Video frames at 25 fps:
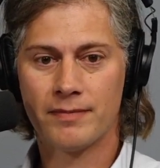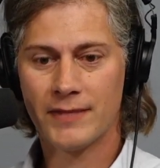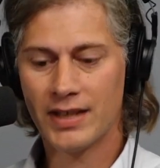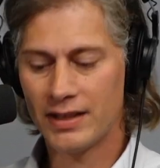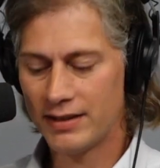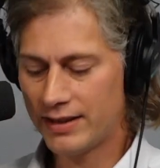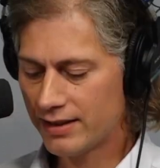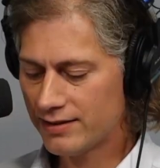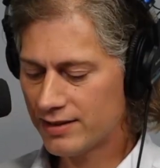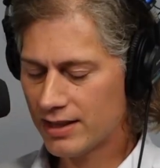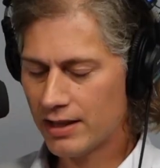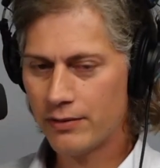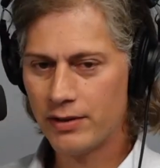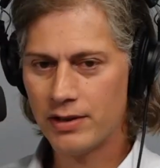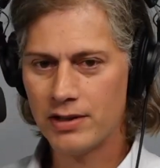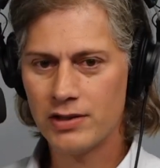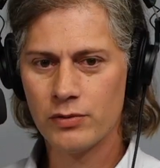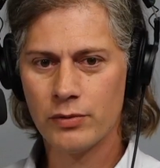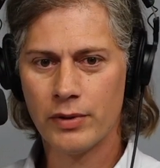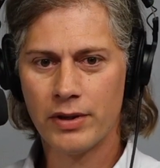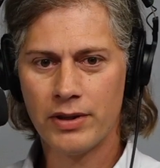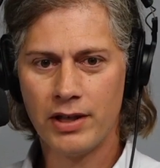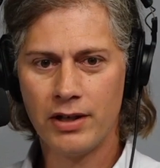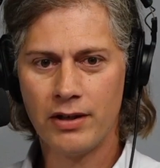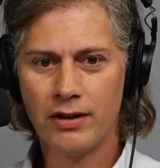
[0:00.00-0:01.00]
And that's how it is
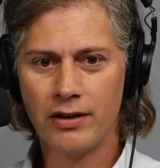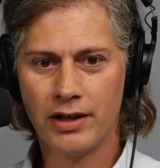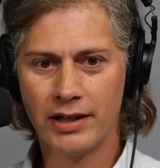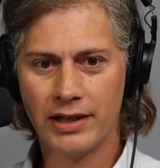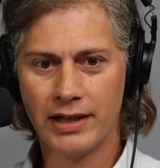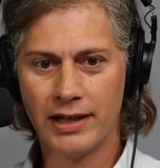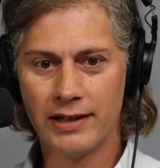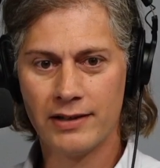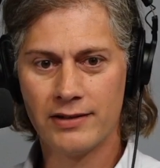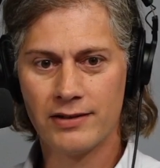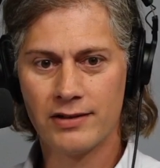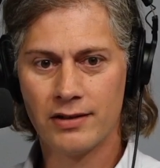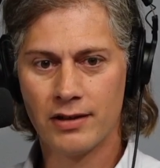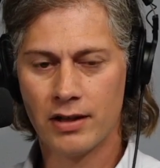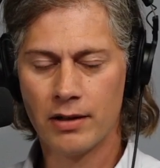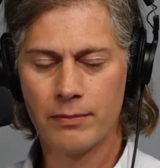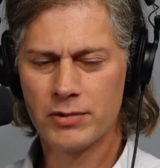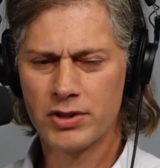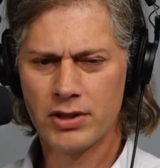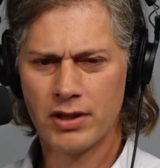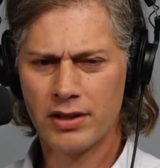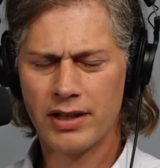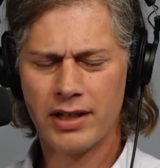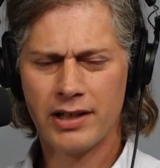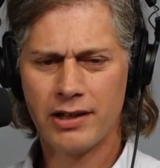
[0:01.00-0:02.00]
with hearing aids, or I'm
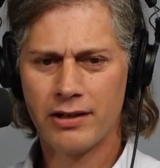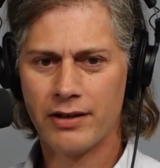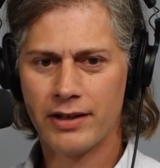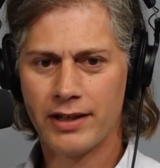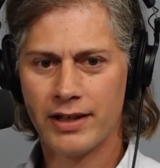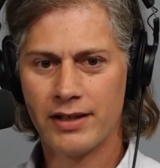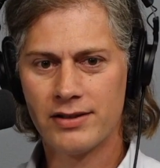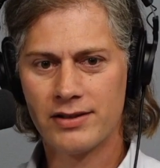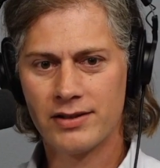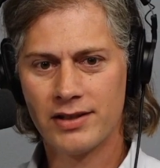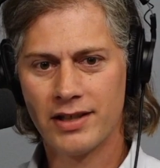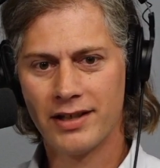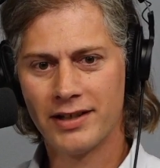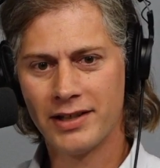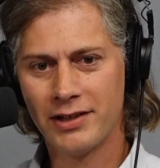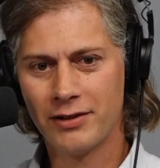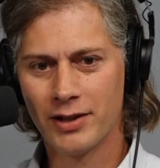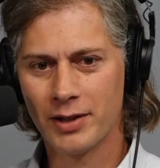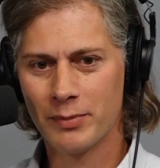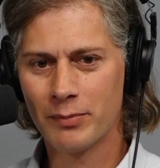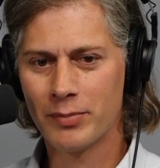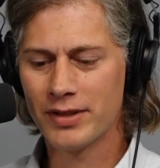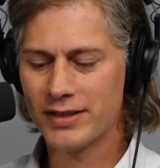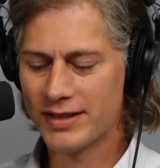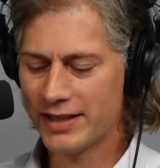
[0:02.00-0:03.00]
sorry, not hearing aids, uh,
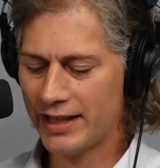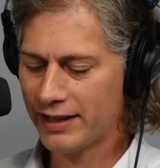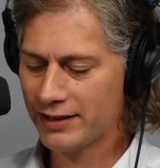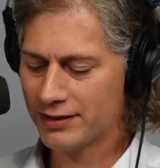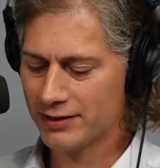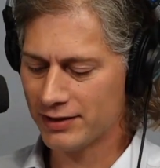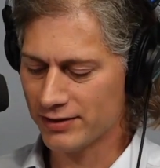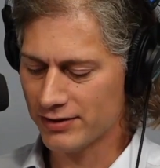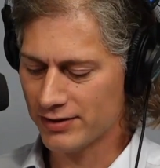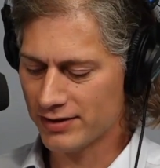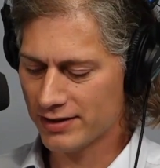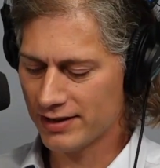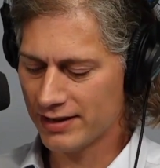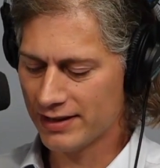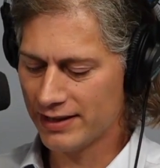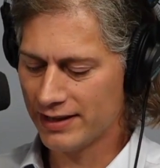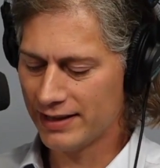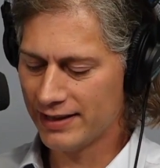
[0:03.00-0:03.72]
hearing protectors.